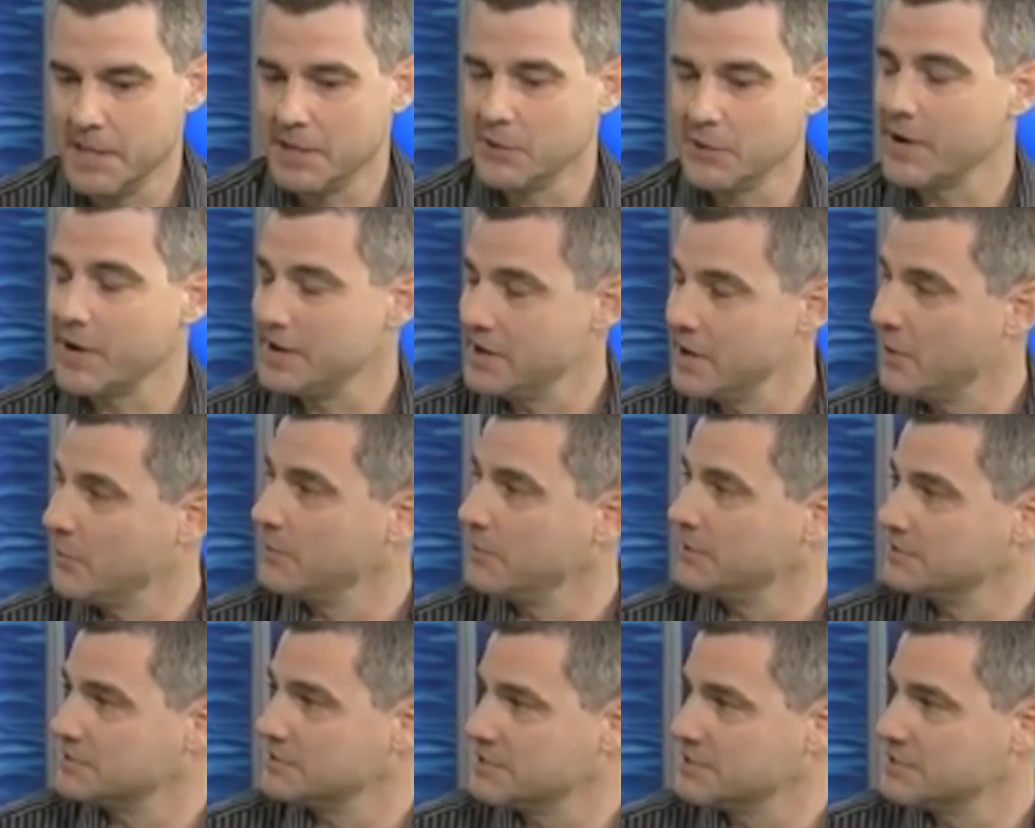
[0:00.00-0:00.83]
big right
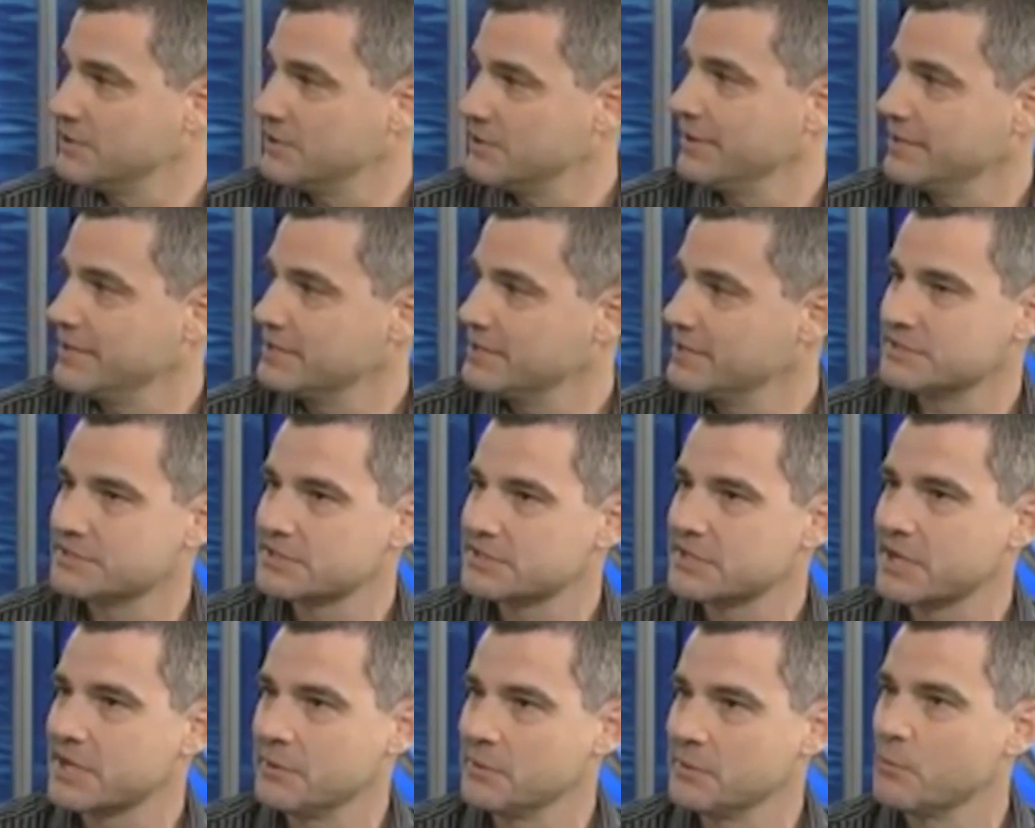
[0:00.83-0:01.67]
now, and it's serious.
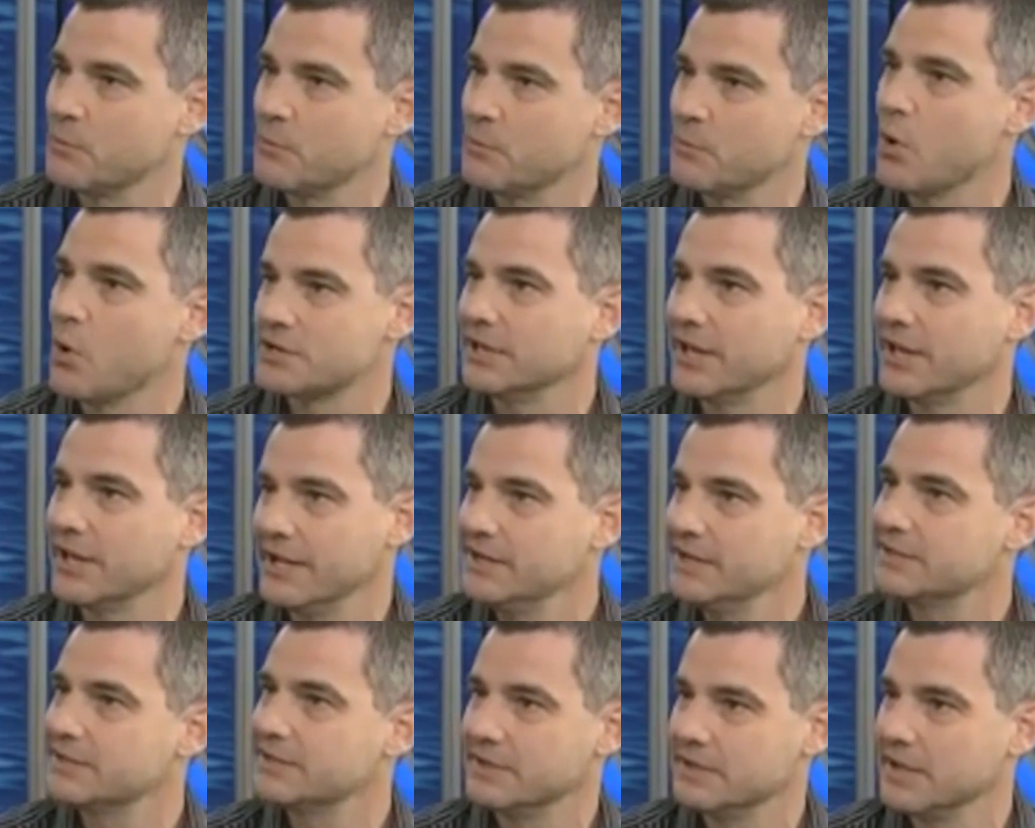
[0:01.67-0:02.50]
It's coming more to
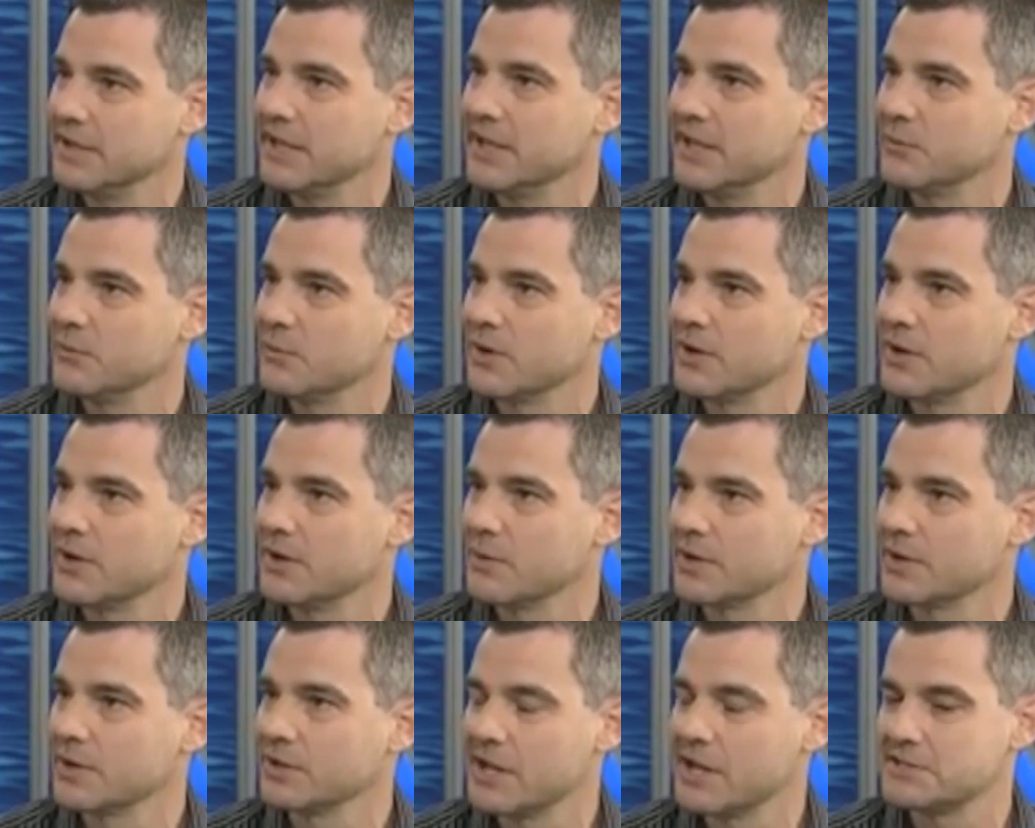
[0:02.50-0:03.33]
light, and, and
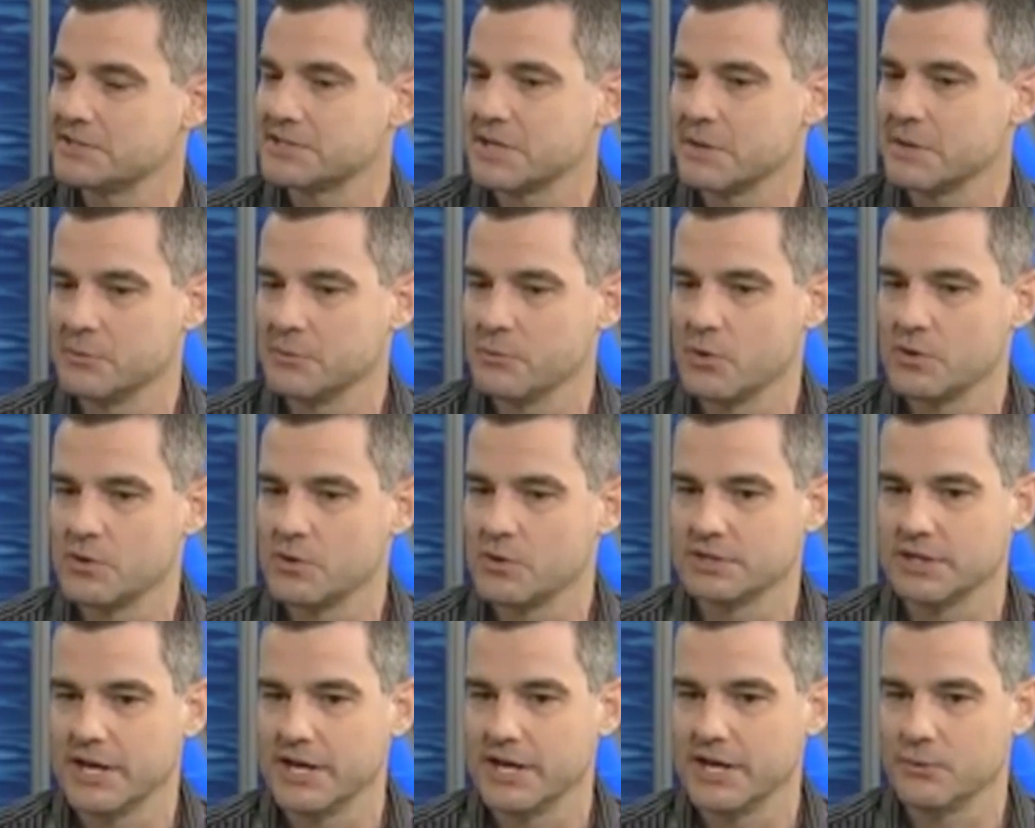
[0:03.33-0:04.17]
we're, we're glad it's coming
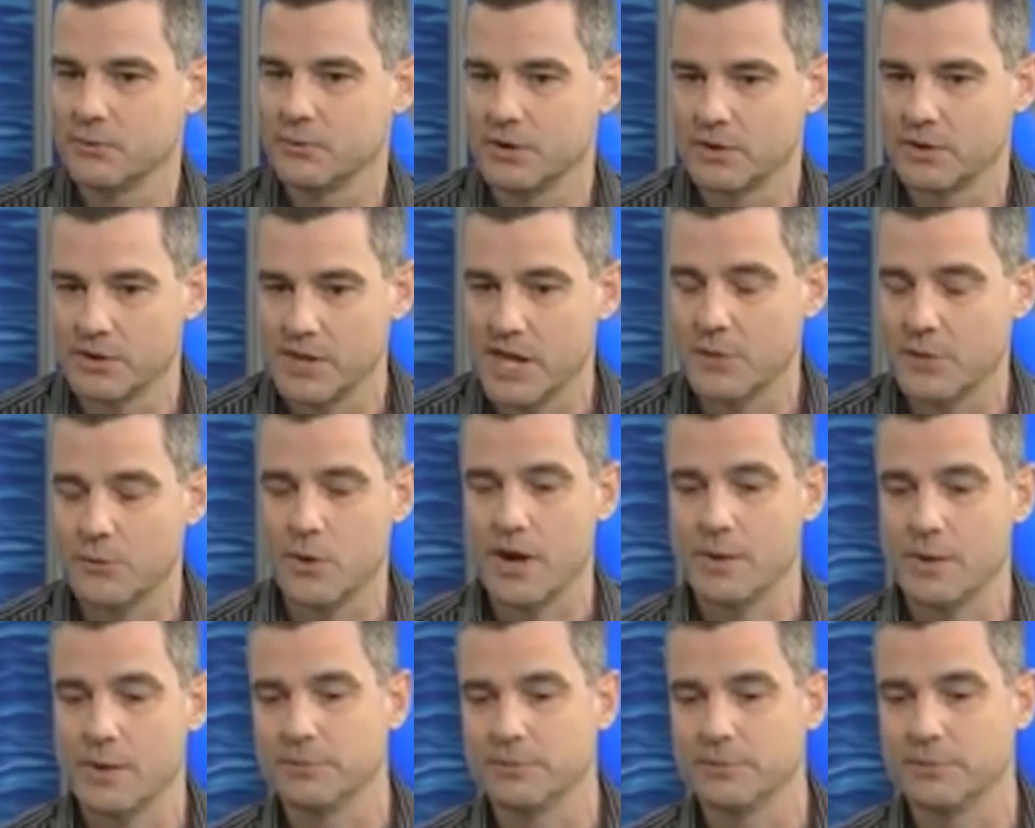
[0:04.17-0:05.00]
more to light, and we're glad
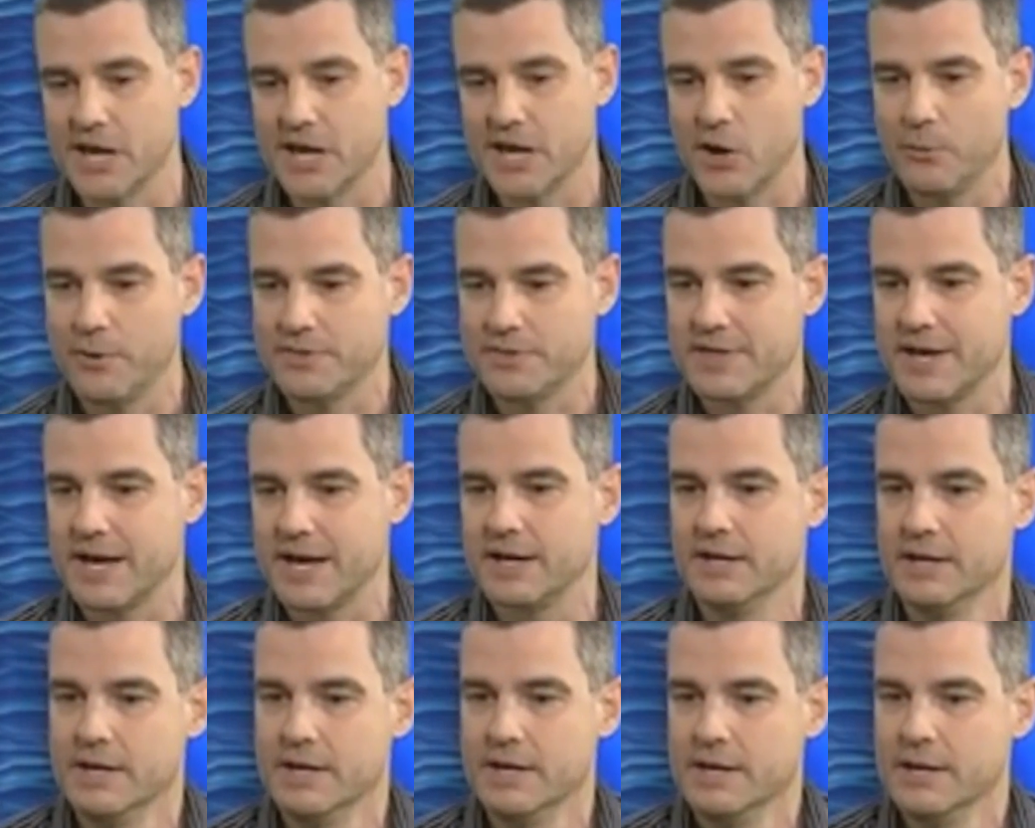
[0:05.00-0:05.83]
we're able to help with
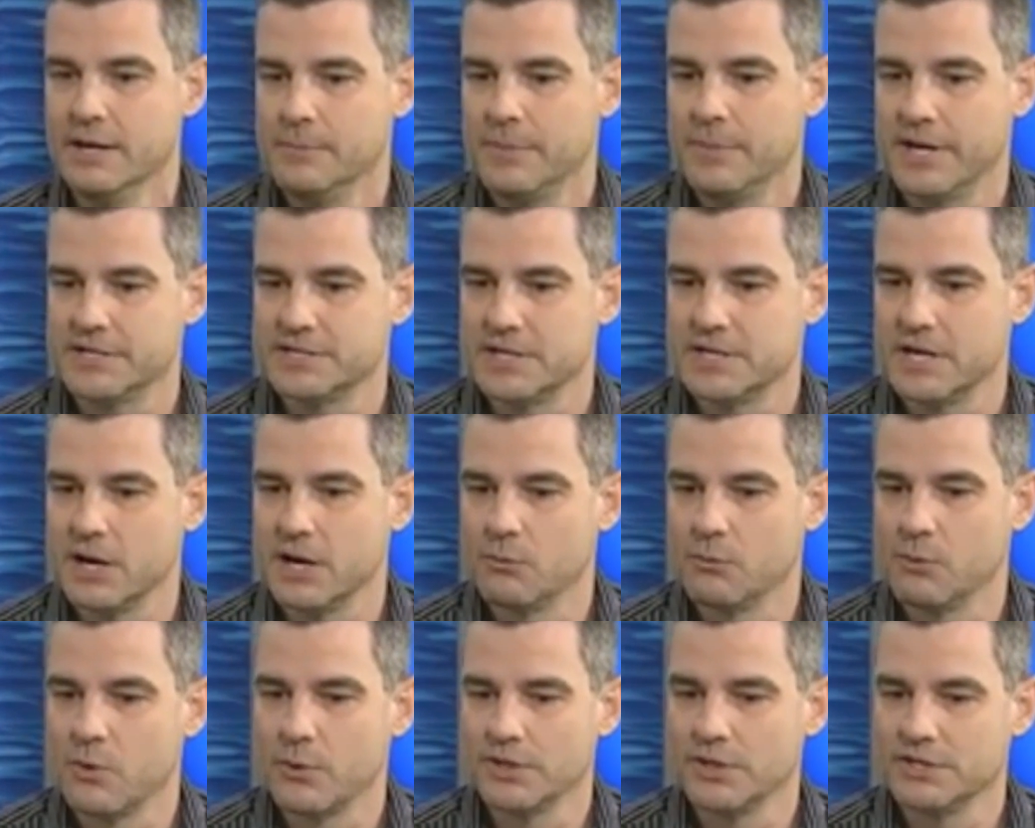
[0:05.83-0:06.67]
that. But
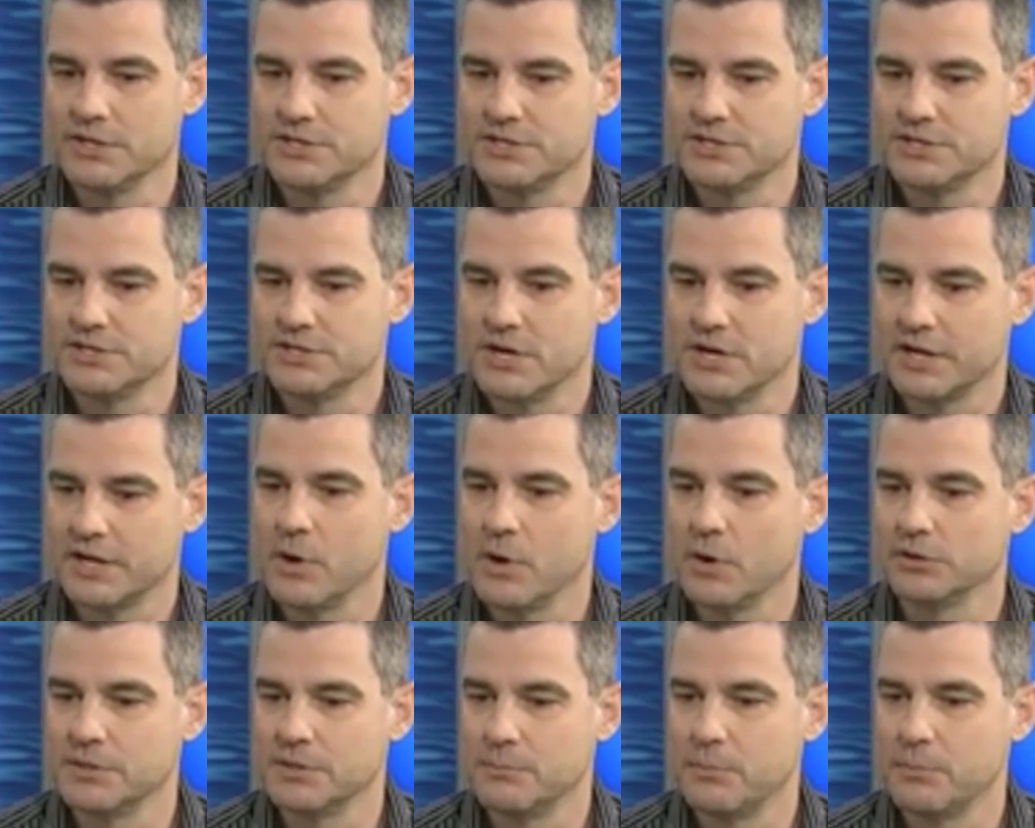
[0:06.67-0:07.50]
uh, we're really talking
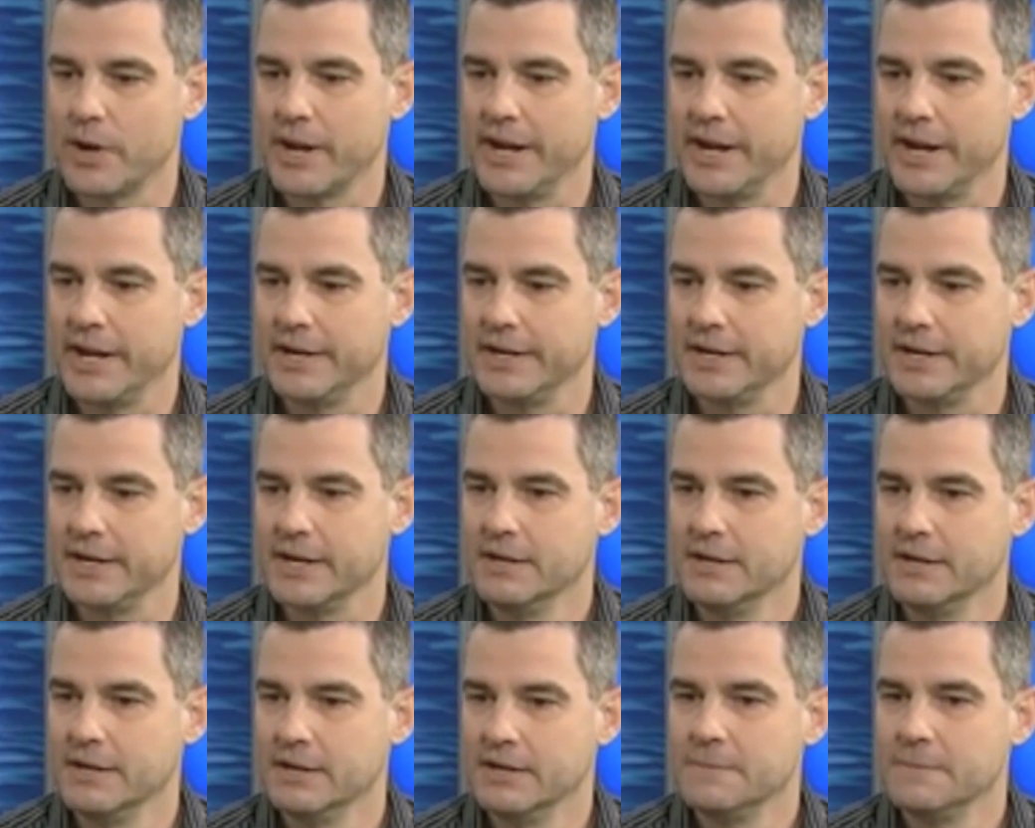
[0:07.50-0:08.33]
about the brain